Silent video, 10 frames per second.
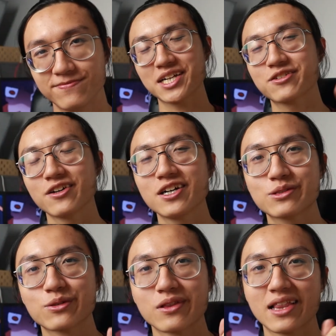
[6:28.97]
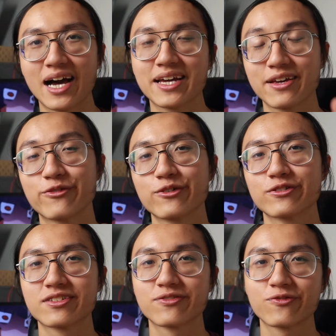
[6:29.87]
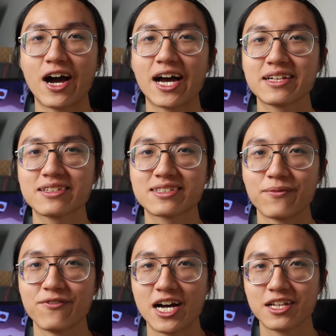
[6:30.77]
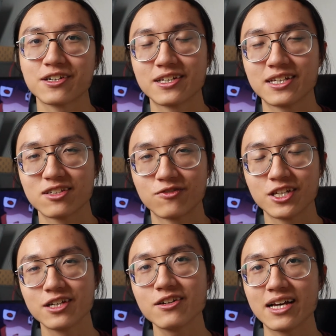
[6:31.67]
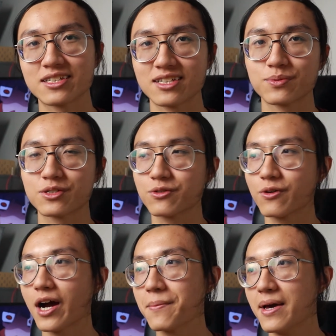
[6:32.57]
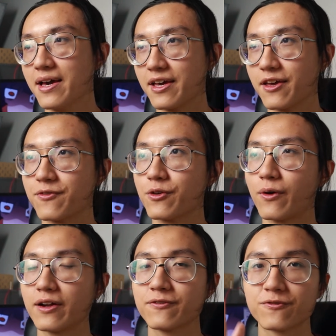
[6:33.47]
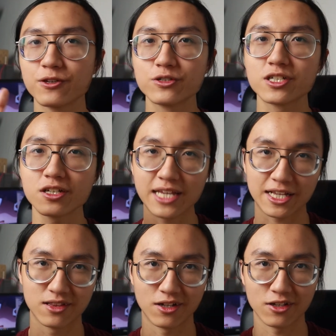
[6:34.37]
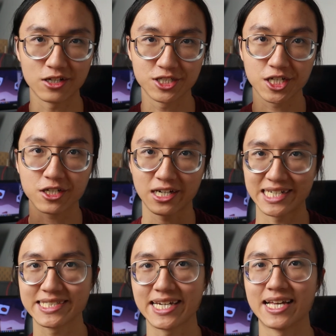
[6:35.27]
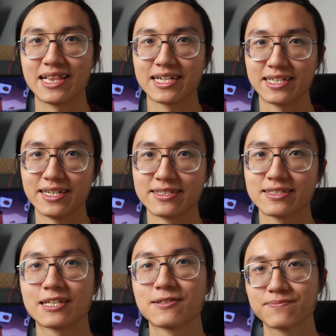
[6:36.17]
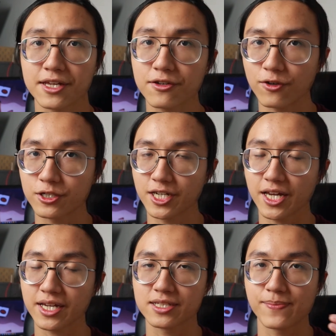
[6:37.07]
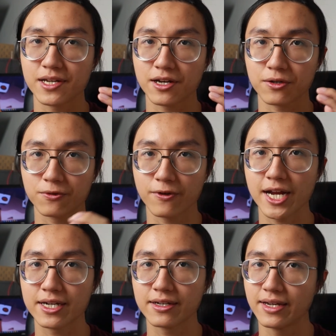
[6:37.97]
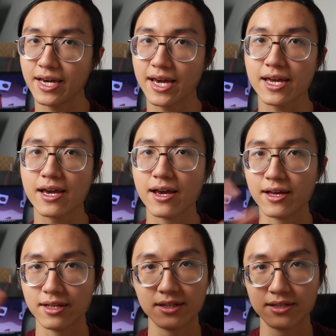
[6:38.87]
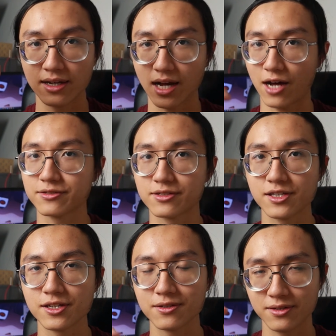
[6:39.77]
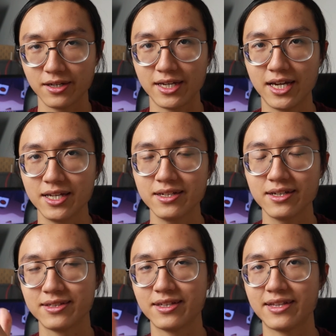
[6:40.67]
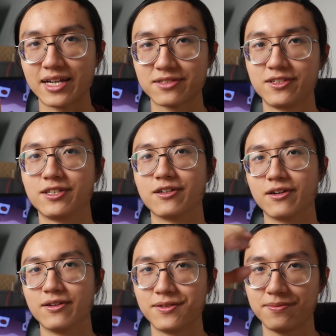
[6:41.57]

Make sure to like if you find some value in this video, and subscribe if you want future technology content like this. Thank you for watching. It's been a great day. I'll see you in the next video.